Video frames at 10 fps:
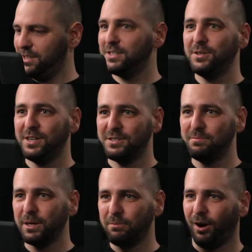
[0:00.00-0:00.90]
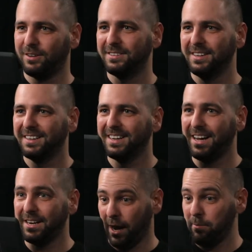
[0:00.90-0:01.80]
a, it's a, it's a big box.
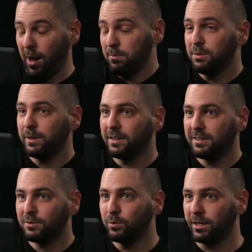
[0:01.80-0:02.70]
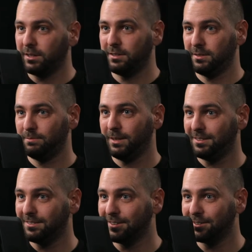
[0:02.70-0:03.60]
And wow. I'm, I'm shipping it this week. It's my
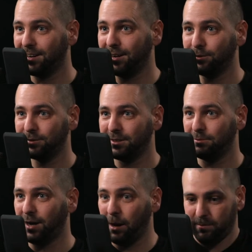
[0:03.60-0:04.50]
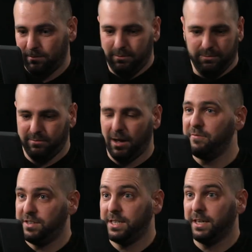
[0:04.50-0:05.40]
sister's house. So oh, wow. I'm,
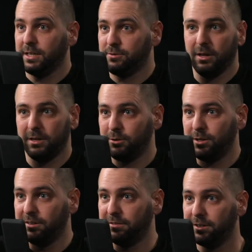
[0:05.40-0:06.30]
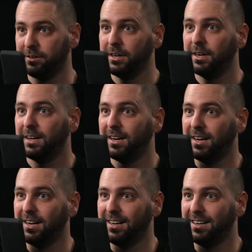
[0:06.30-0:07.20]
I'm visiting Israel. I don't live here.
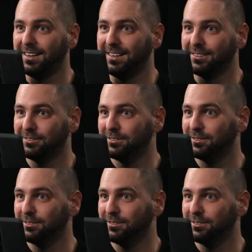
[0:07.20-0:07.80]
Uh, is, it,